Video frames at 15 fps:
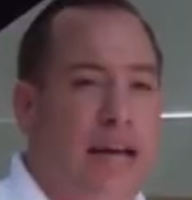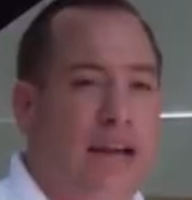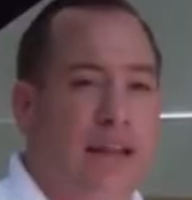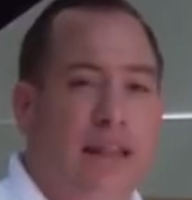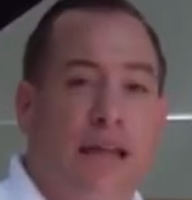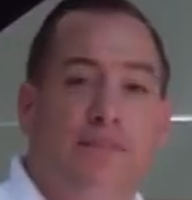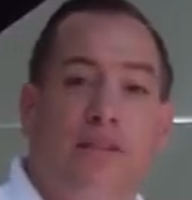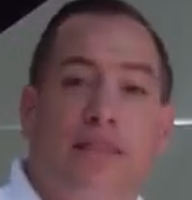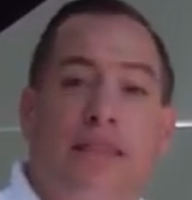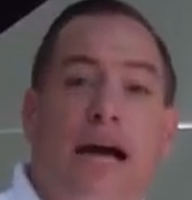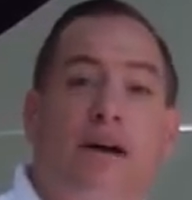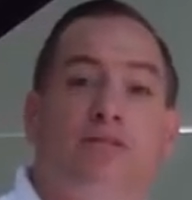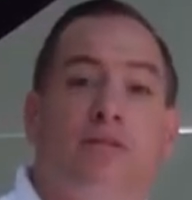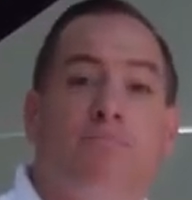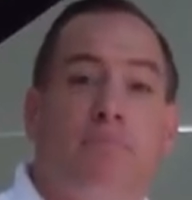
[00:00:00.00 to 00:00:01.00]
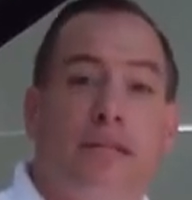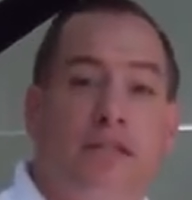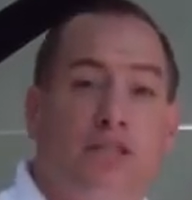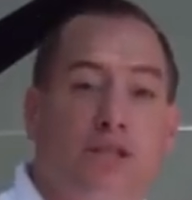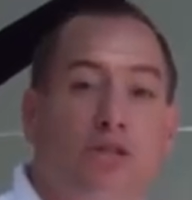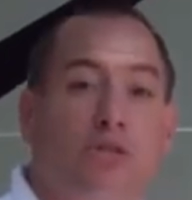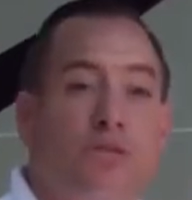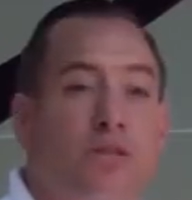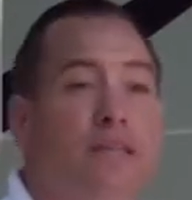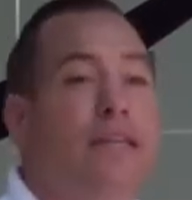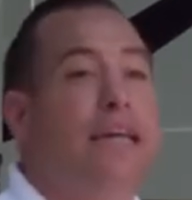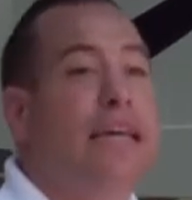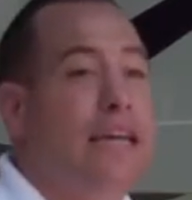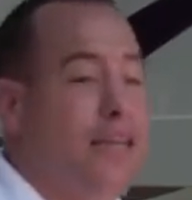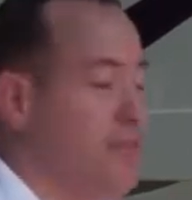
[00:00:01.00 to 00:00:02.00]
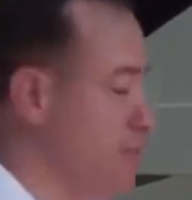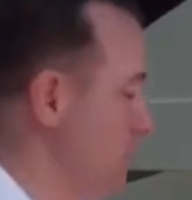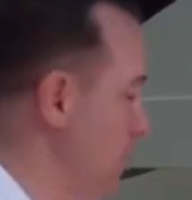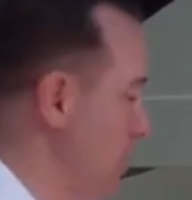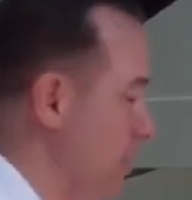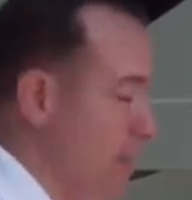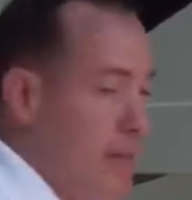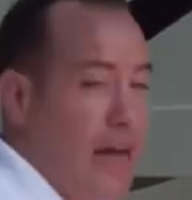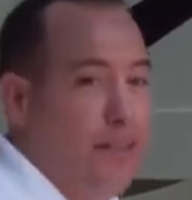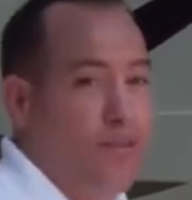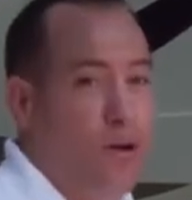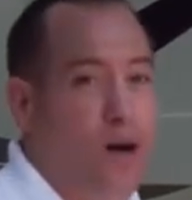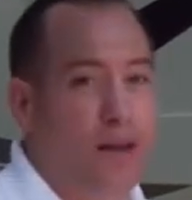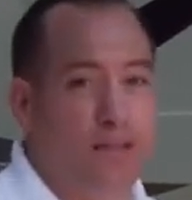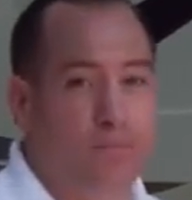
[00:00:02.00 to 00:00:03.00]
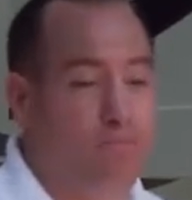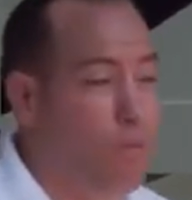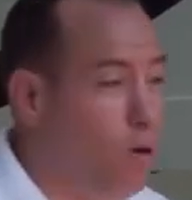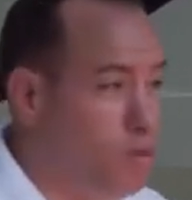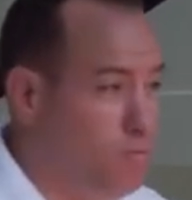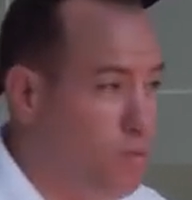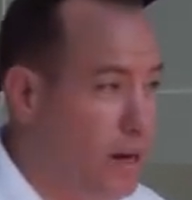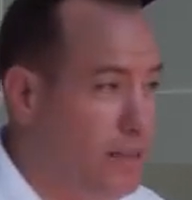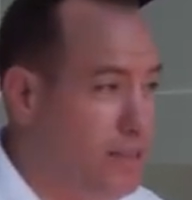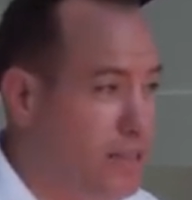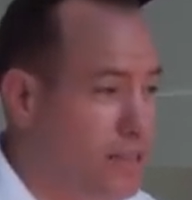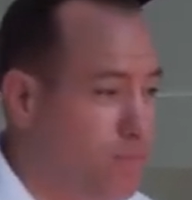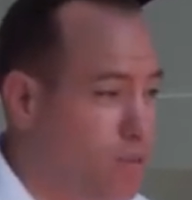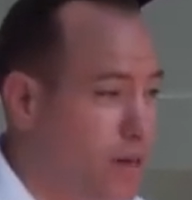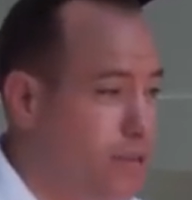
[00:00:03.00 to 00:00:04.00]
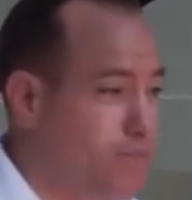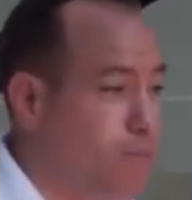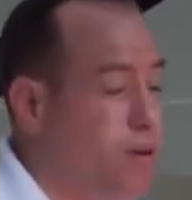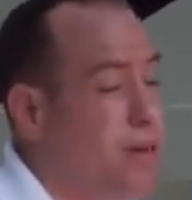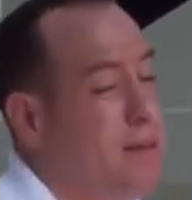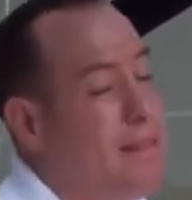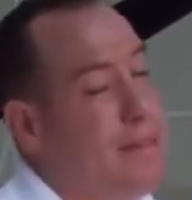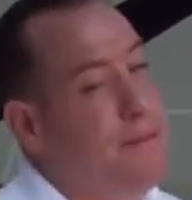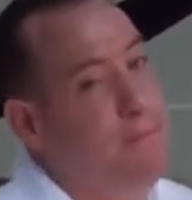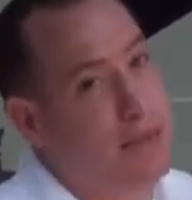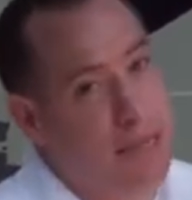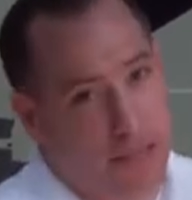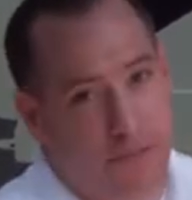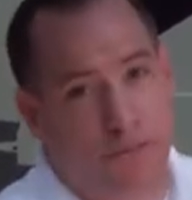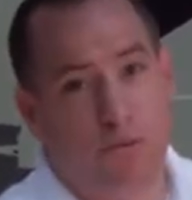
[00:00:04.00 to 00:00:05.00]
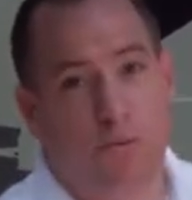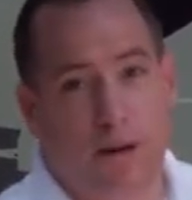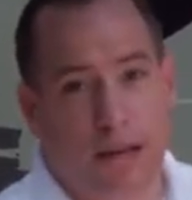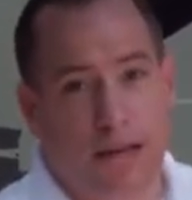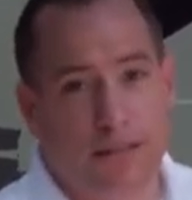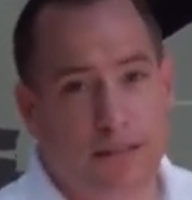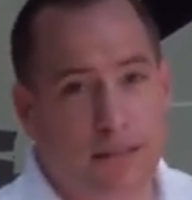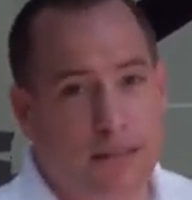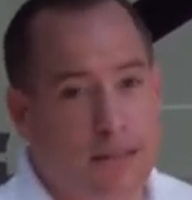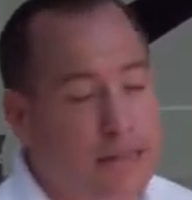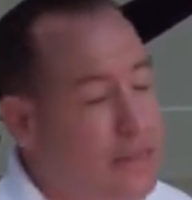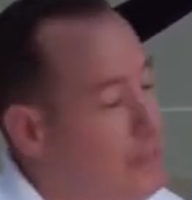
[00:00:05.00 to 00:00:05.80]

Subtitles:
at 11,000 BTUs each. That's awesome. Most brands in this price point, they might give you 1 AC.